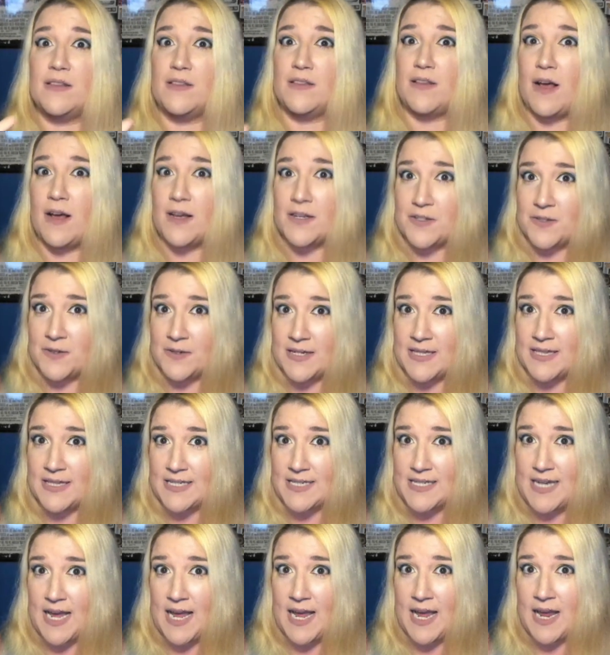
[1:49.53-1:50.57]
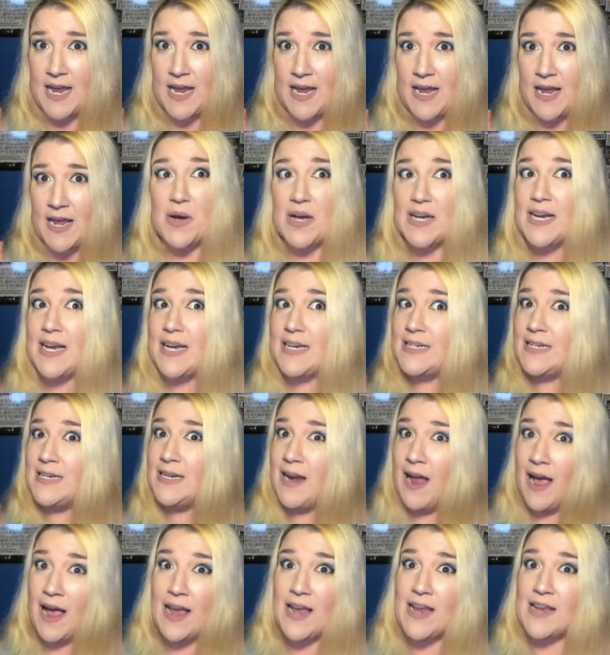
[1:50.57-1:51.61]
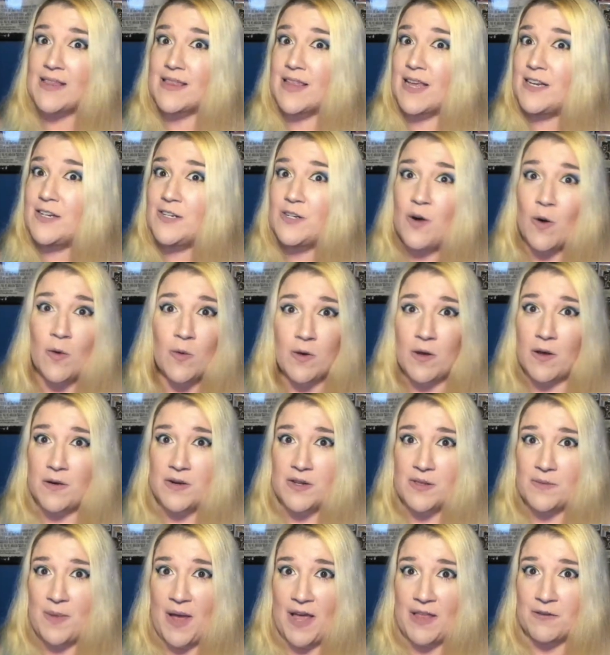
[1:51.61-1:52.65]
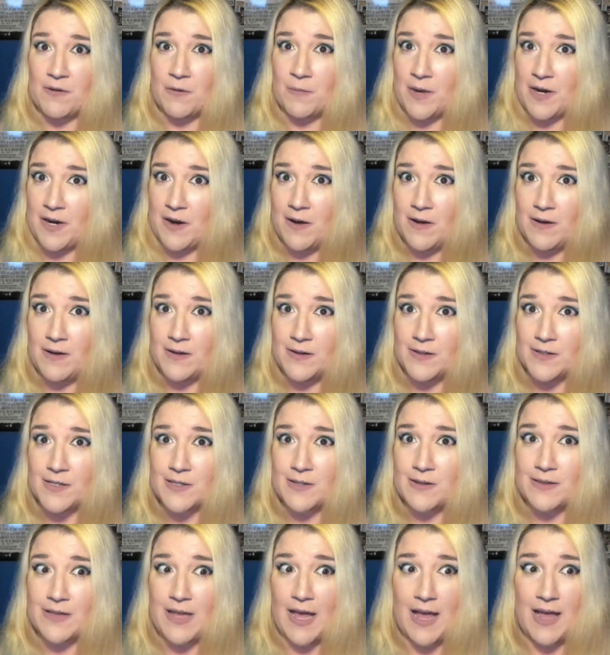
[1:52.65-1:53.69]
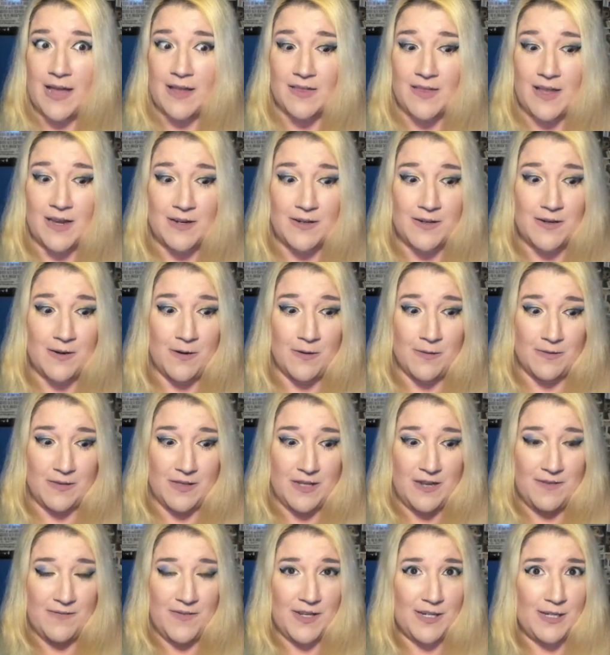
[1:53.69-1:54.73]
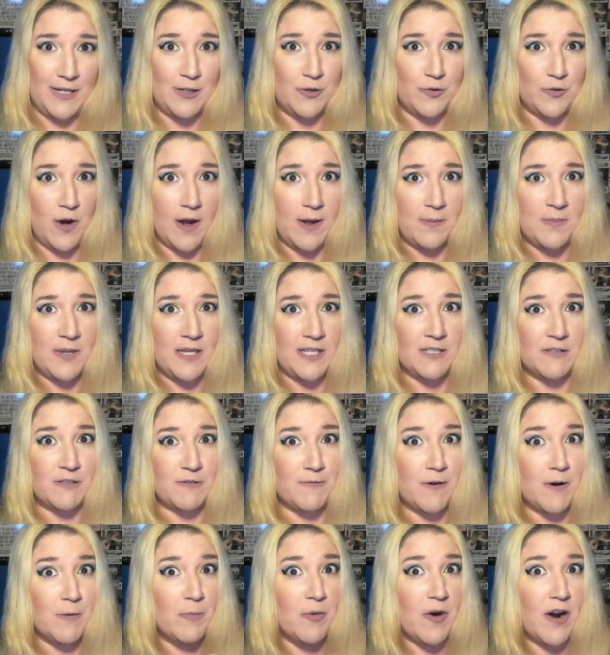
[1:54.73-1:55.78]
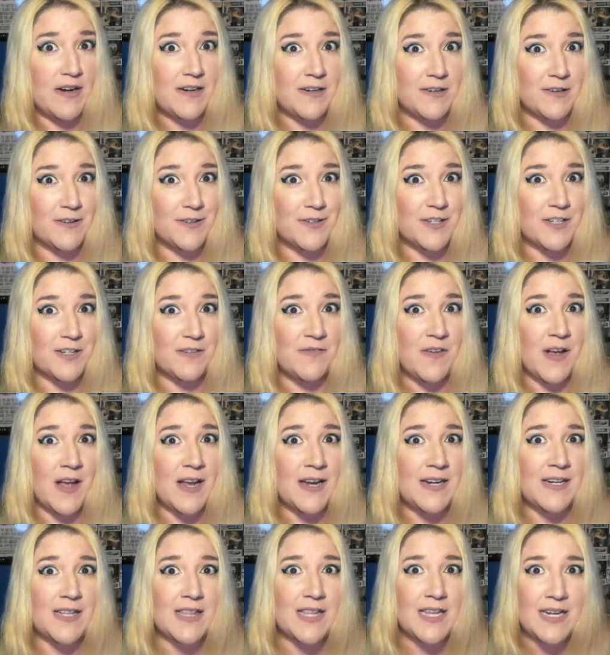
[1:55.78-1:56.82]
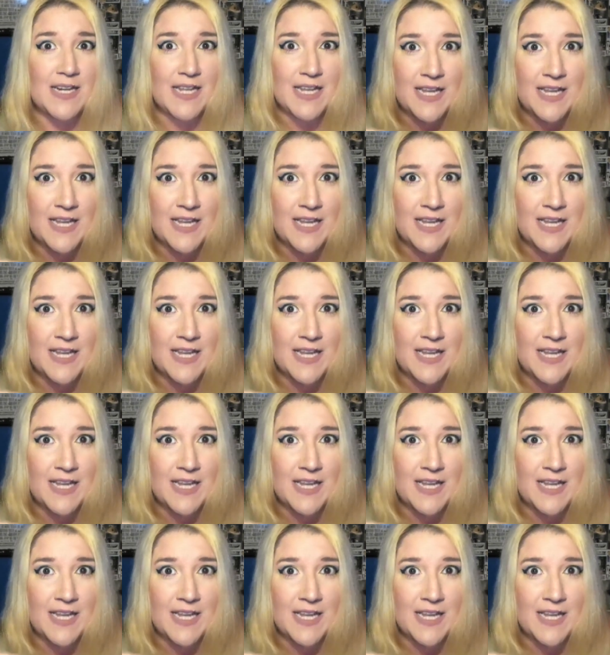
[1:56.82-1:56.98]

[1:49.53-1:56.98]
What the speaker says: a lot during the day, but at night they don't go to the bathroom at all so that they don't leave any droppings for predators to find and then